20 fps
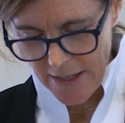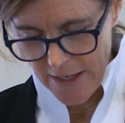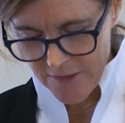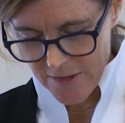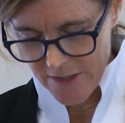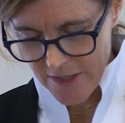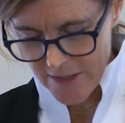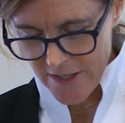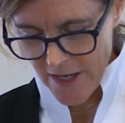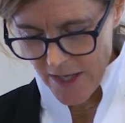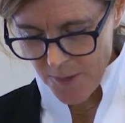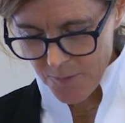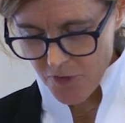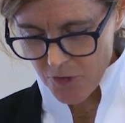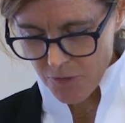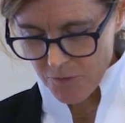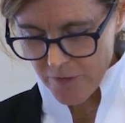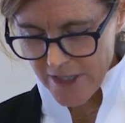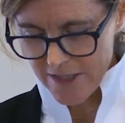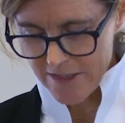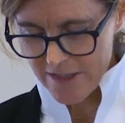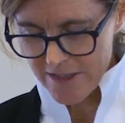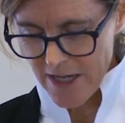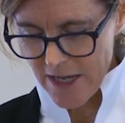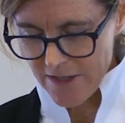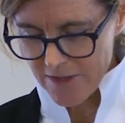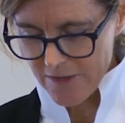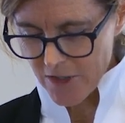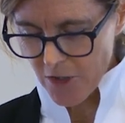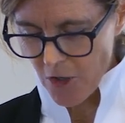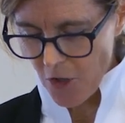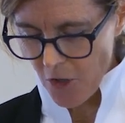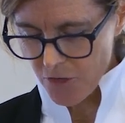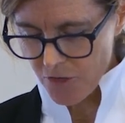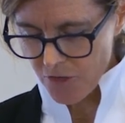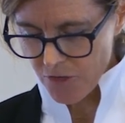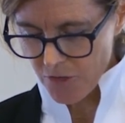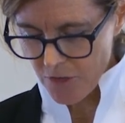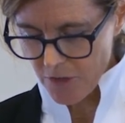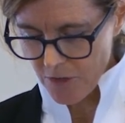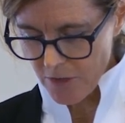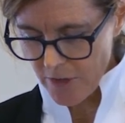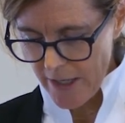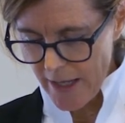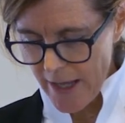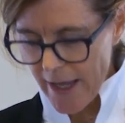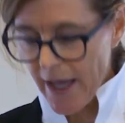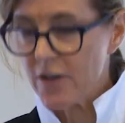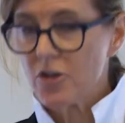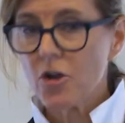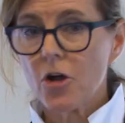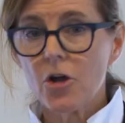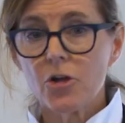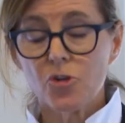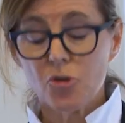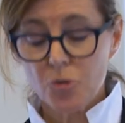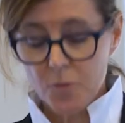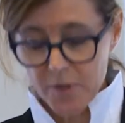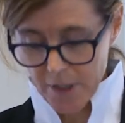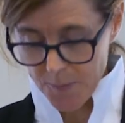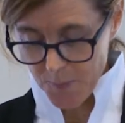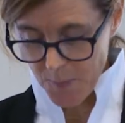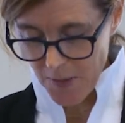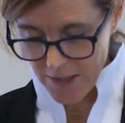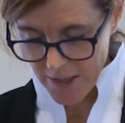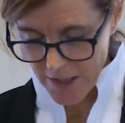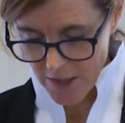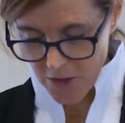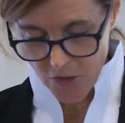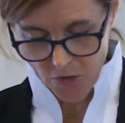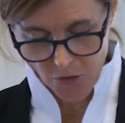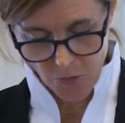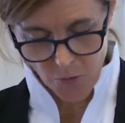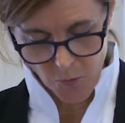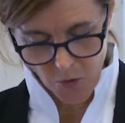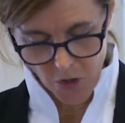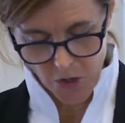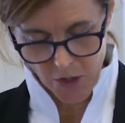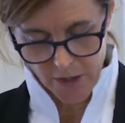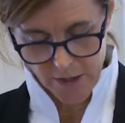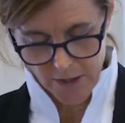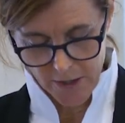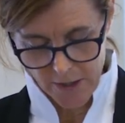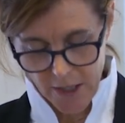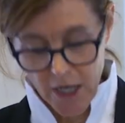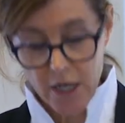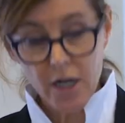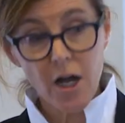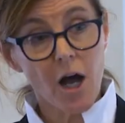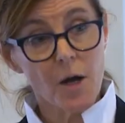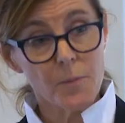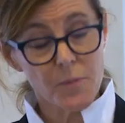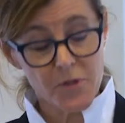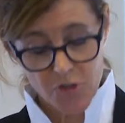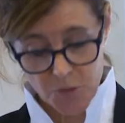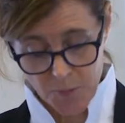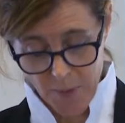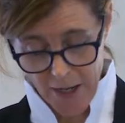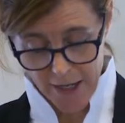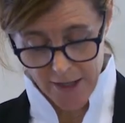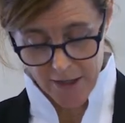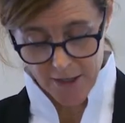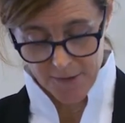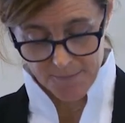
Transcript: as an attempt to reassess the cultural and arguably political work accomplished by